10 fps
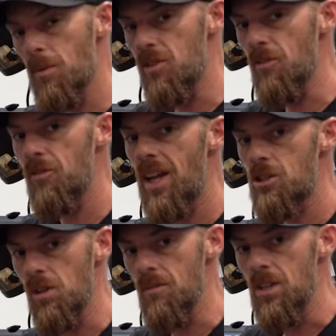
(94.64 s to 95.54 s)
of
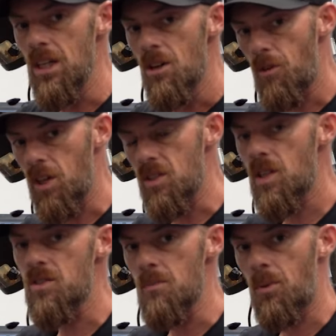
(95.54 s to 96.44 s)
deflection for
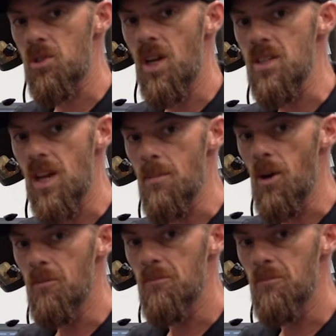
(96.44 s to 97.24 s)
consistent, precise ammo.